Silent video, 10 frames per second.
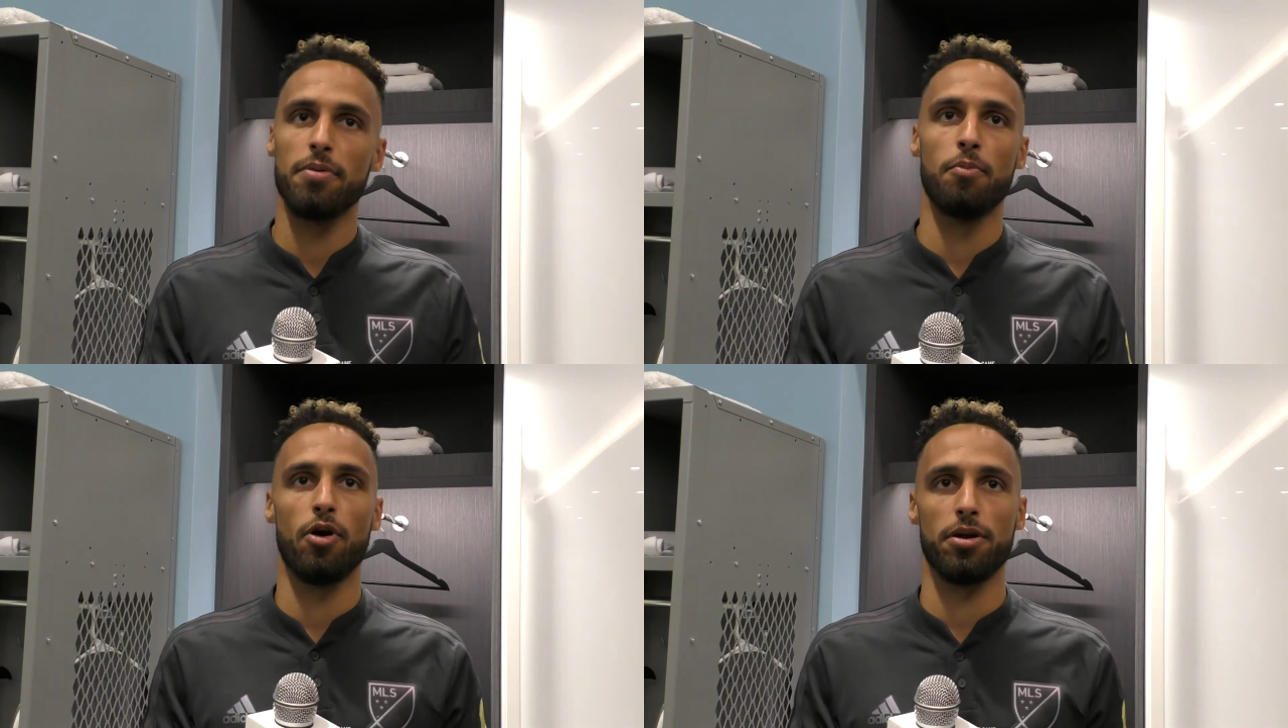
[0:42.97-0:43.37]

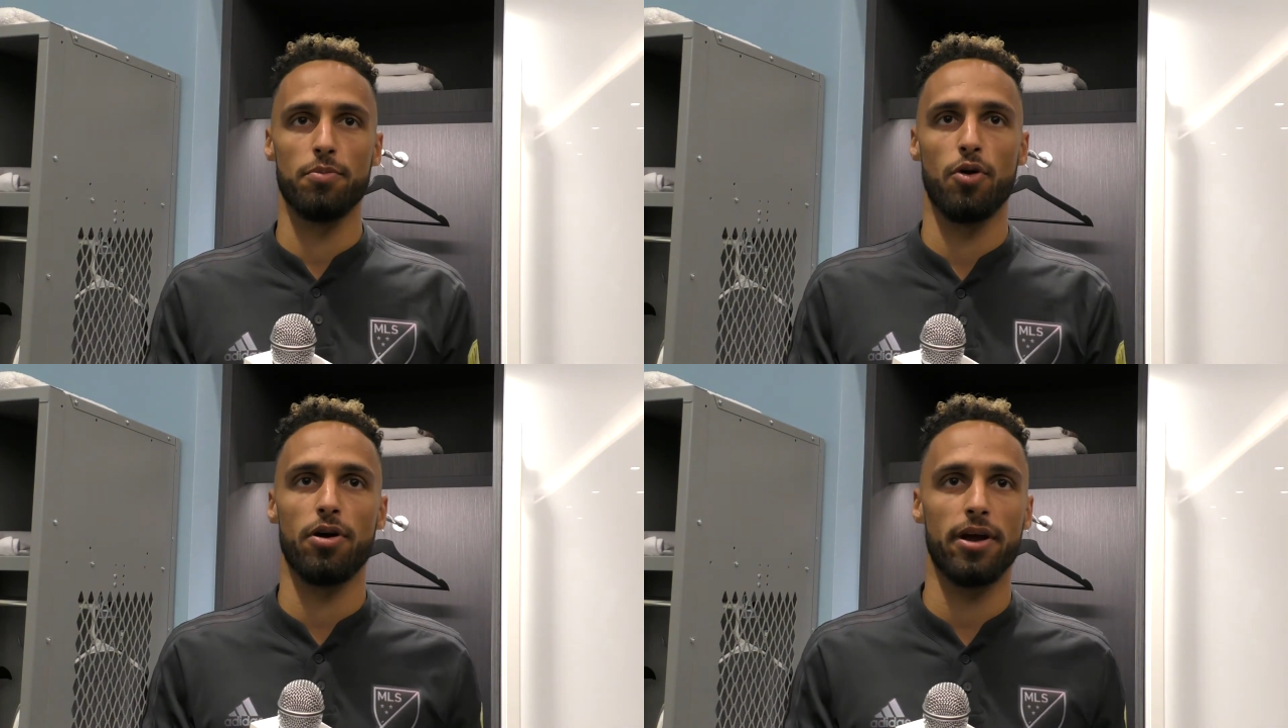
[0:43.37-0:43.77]
more
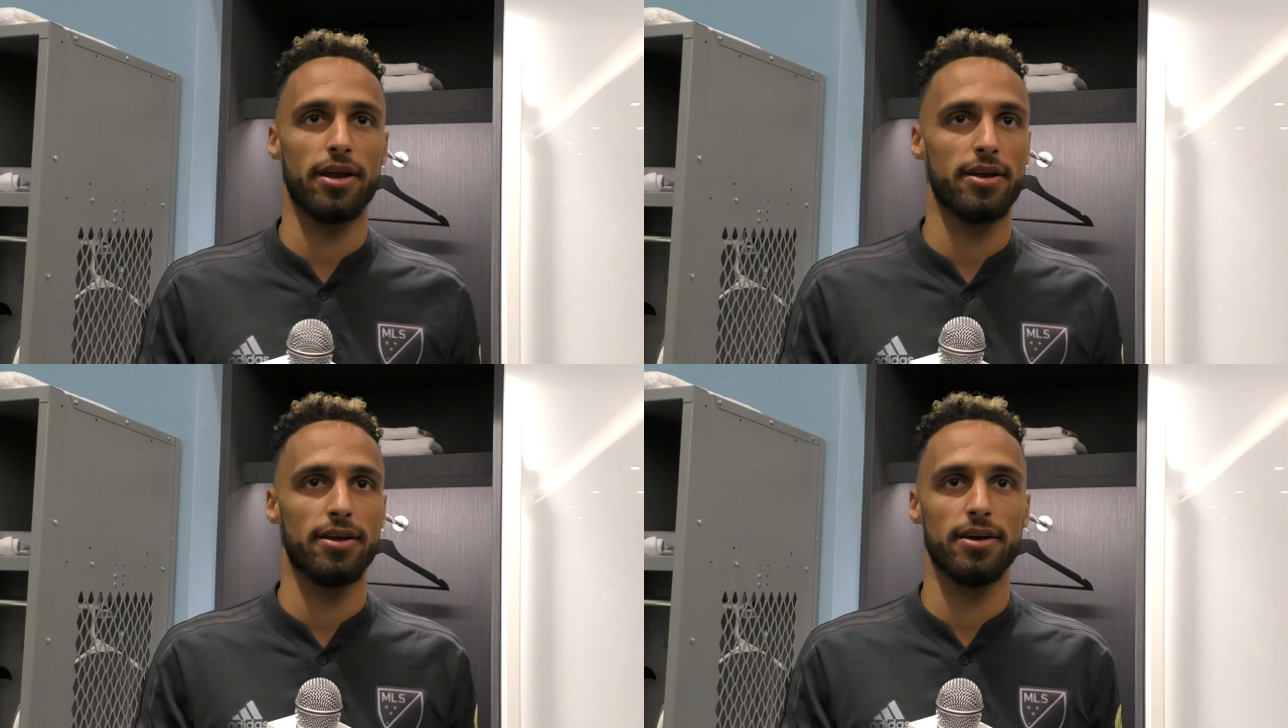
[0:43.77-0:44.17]
and more,
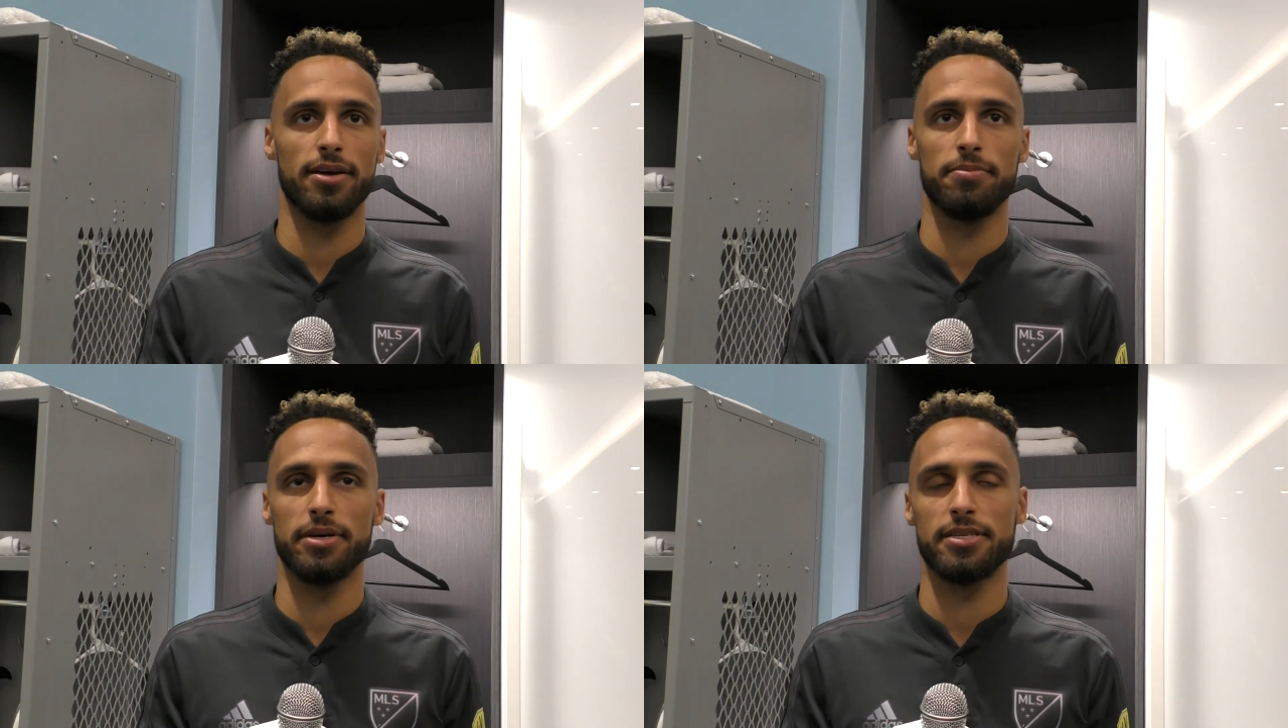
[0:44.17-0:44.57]
and
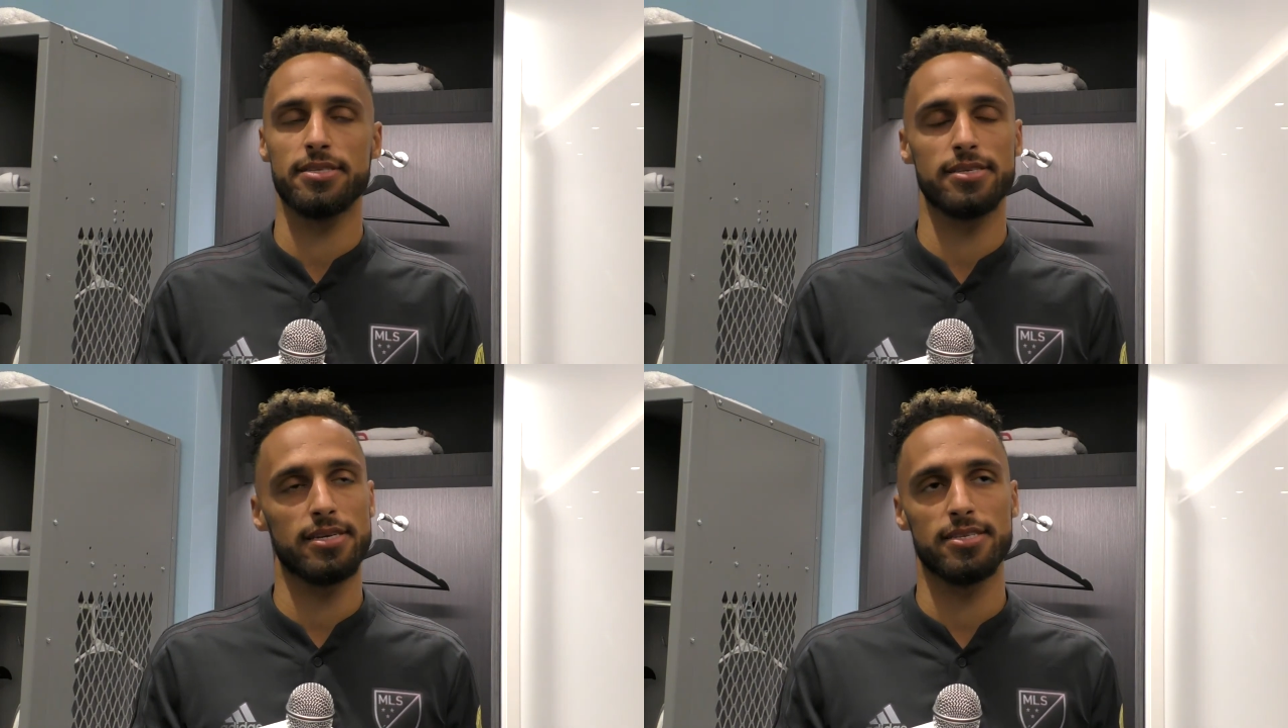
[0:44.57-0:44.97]
um,
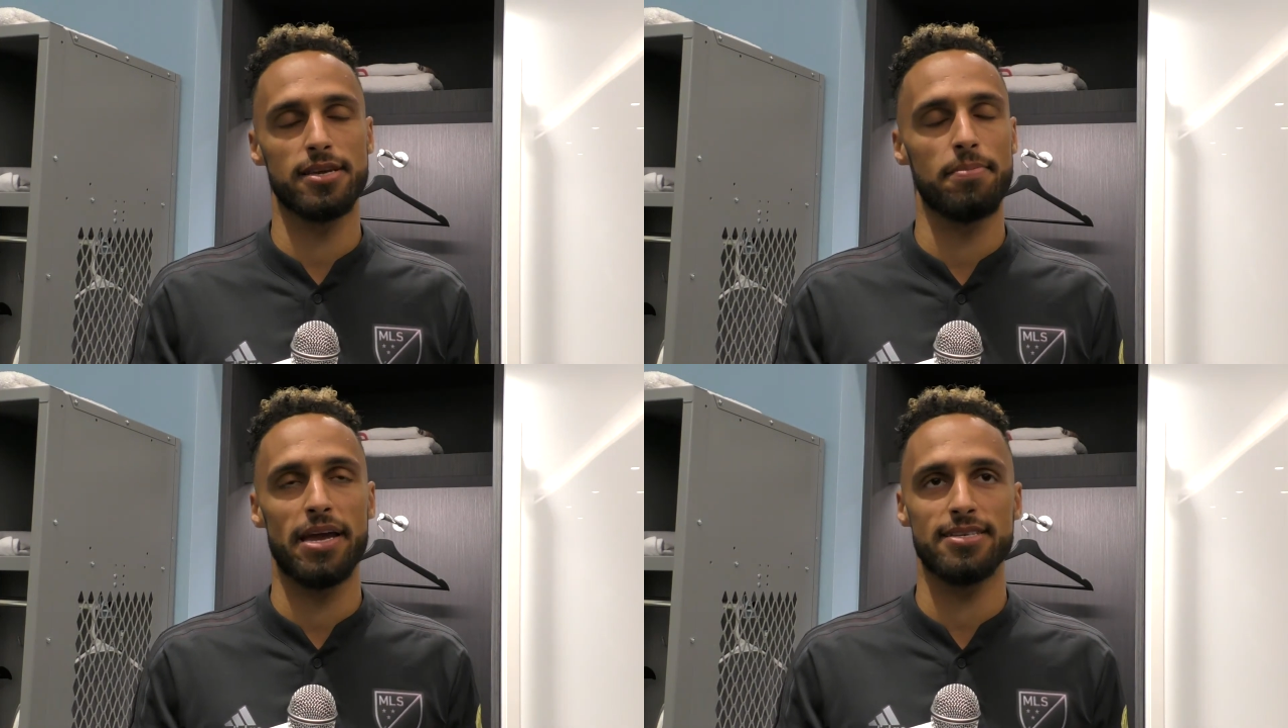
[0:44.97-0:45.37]
it's it's
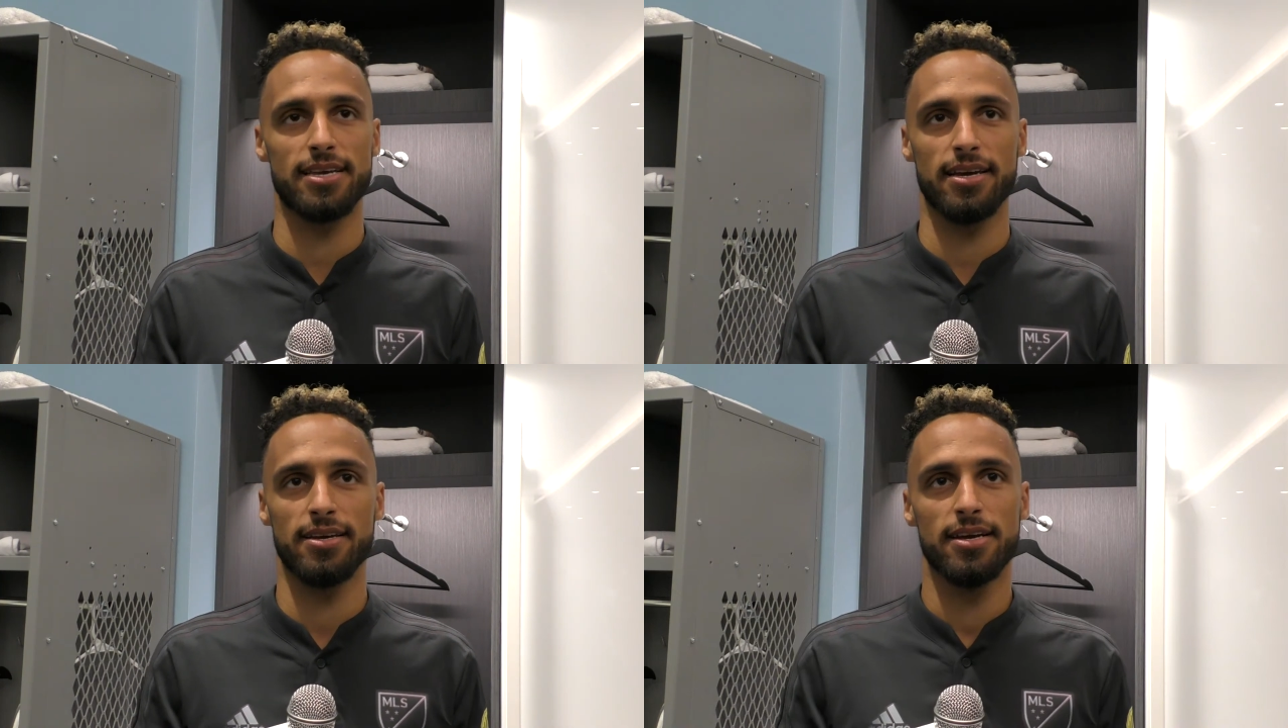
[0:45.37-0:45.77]

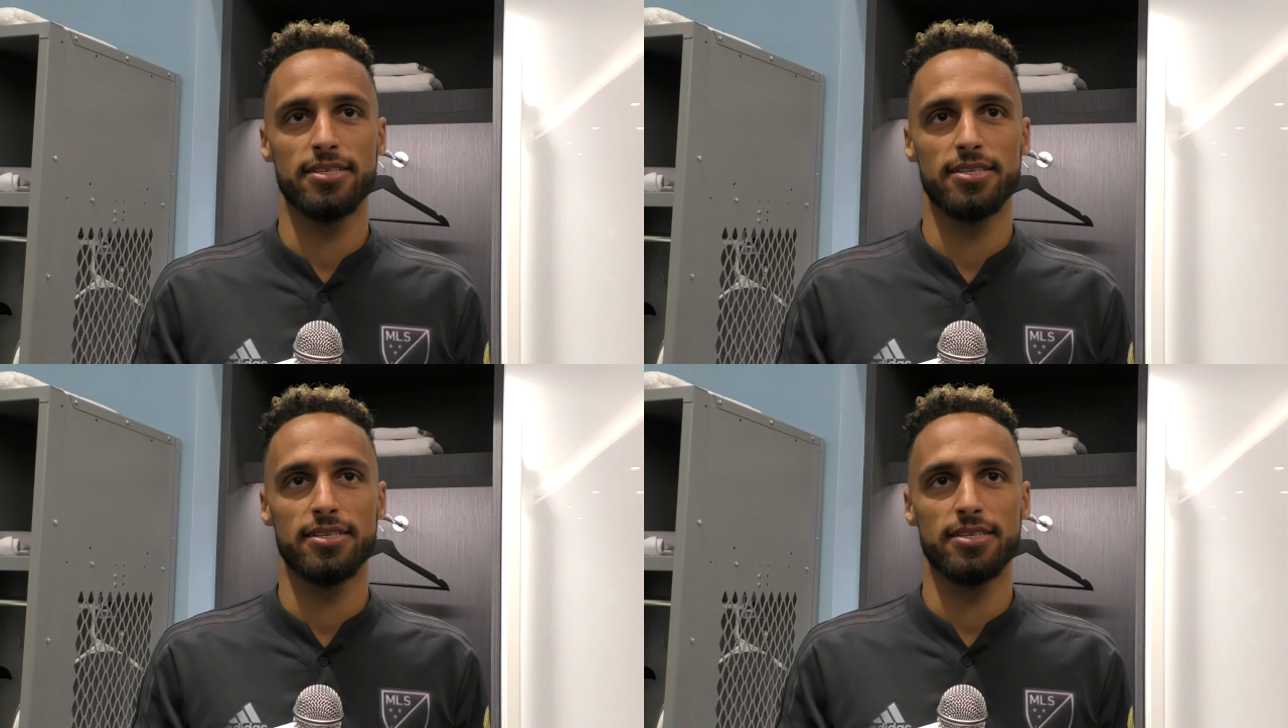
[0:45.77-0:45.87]
amazing.